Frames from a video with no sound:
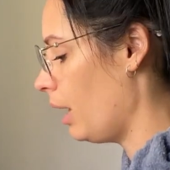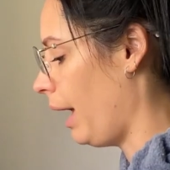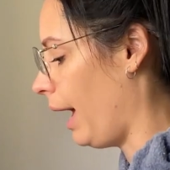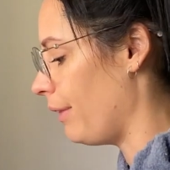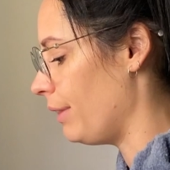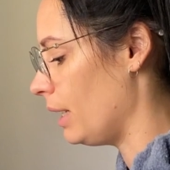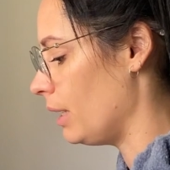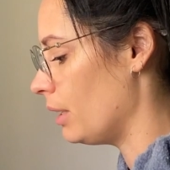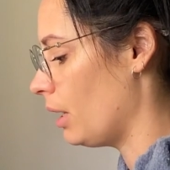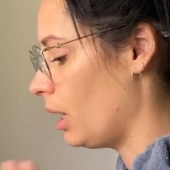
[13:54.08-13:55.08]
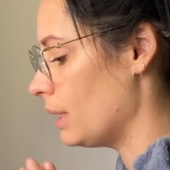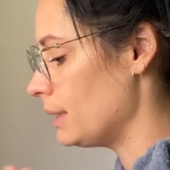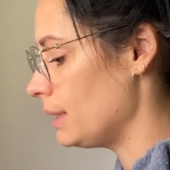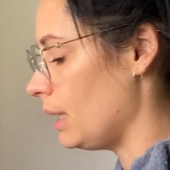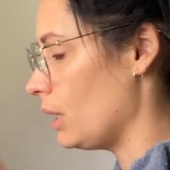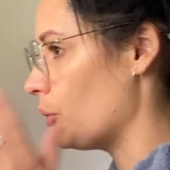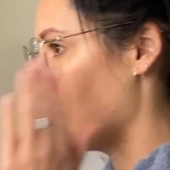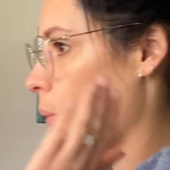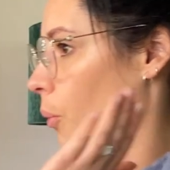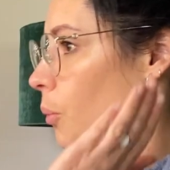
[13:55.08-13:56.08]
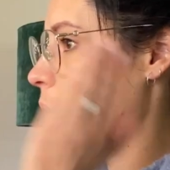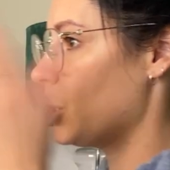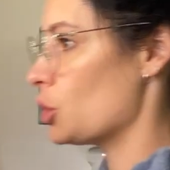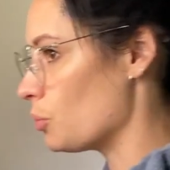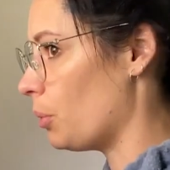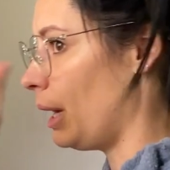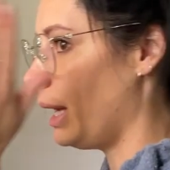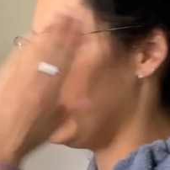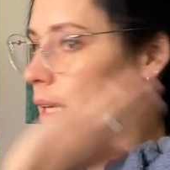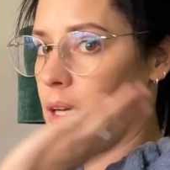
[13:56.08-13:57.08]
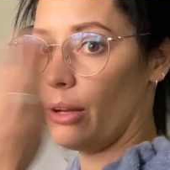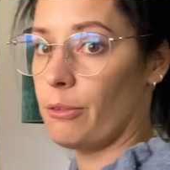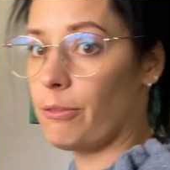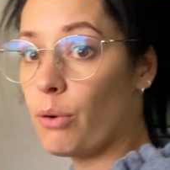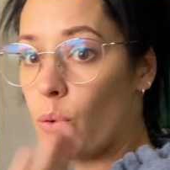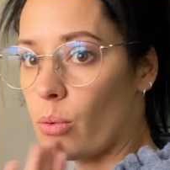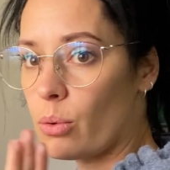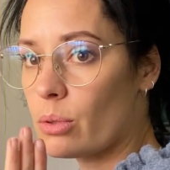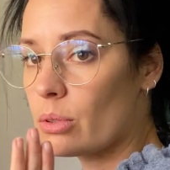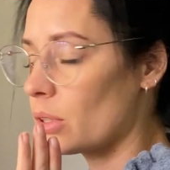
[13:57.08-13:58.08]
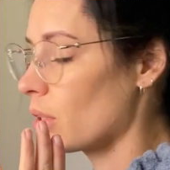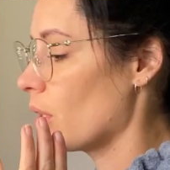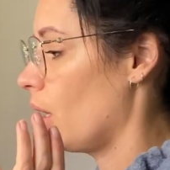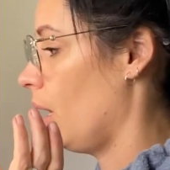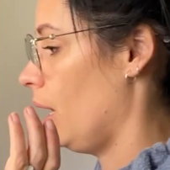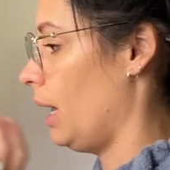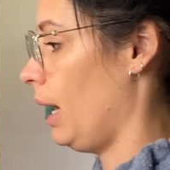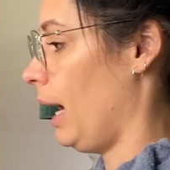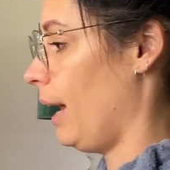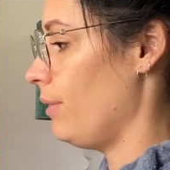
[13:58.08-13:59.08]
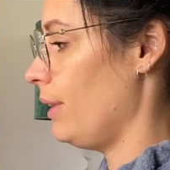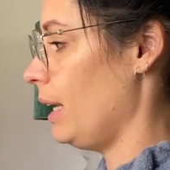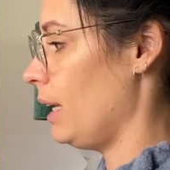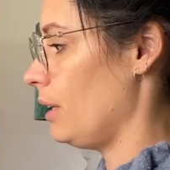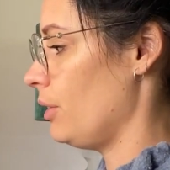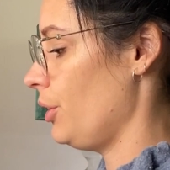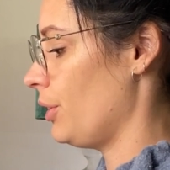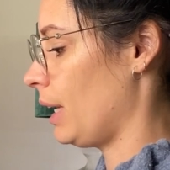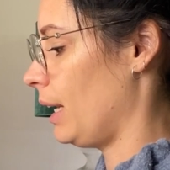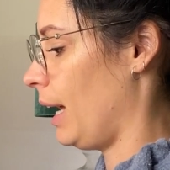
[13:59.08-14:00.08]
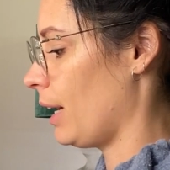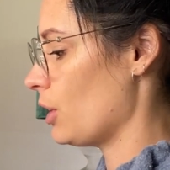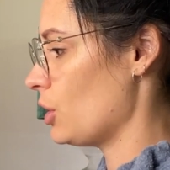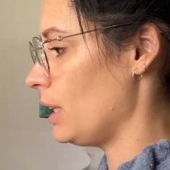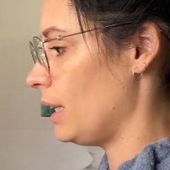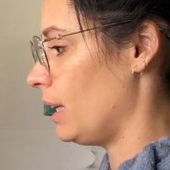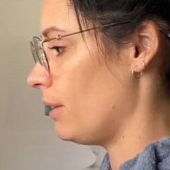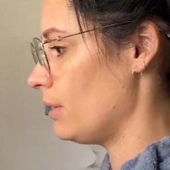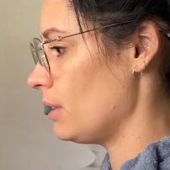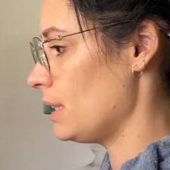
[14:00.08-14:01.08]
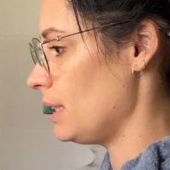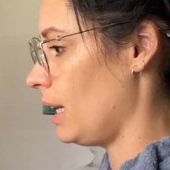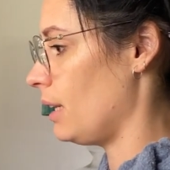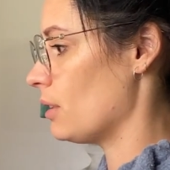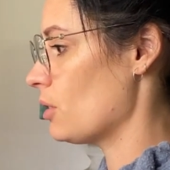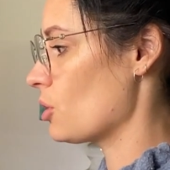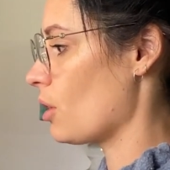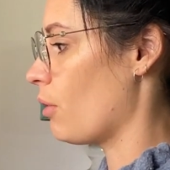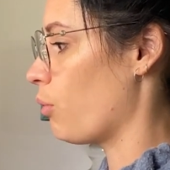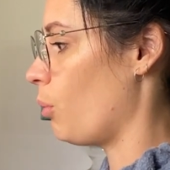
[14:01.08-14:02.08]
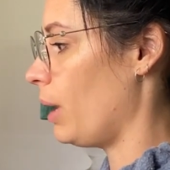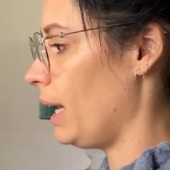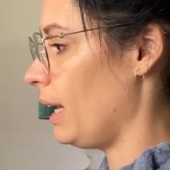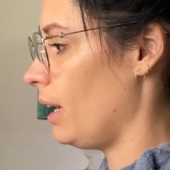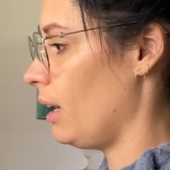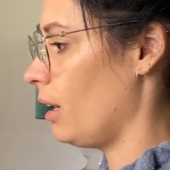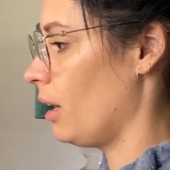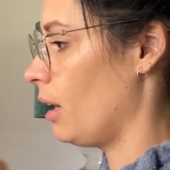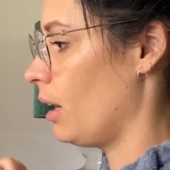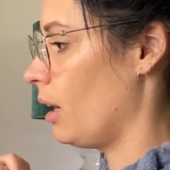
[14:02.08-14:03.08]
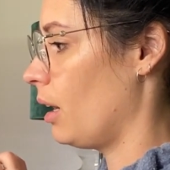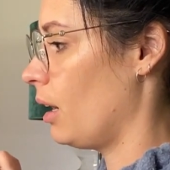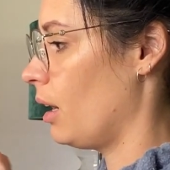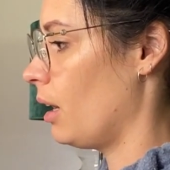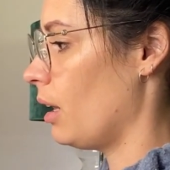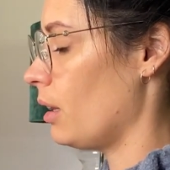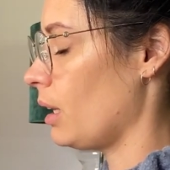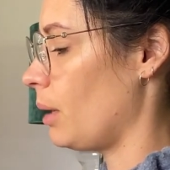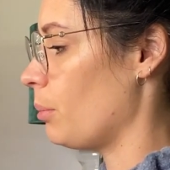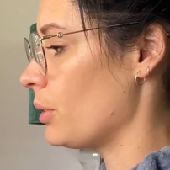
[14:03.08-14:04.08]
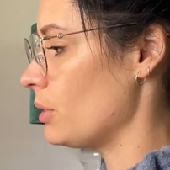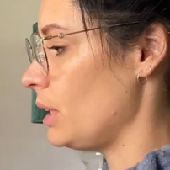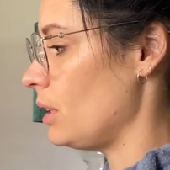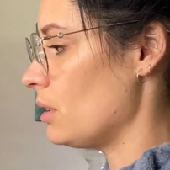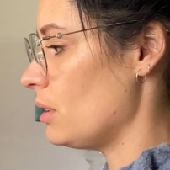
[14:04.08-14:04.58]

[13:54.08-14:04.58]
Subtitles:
and then seeing which way it falls. And then you can actually get a sense of where the gimbal needs to